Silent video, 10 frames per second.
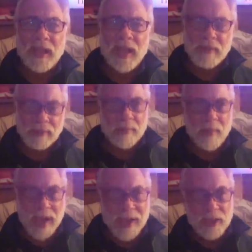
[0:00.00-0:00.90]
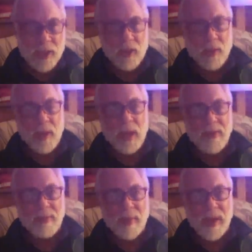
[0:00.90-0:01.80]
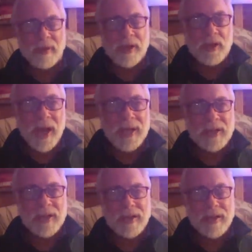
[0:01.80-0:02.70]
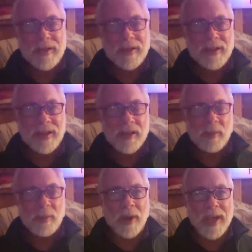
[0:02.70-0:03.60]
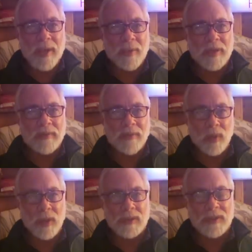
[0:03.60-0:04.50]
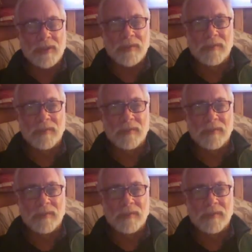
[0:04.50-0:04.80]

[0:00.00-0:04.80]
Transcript: it reminds you of being rejected in your breakup and divorce.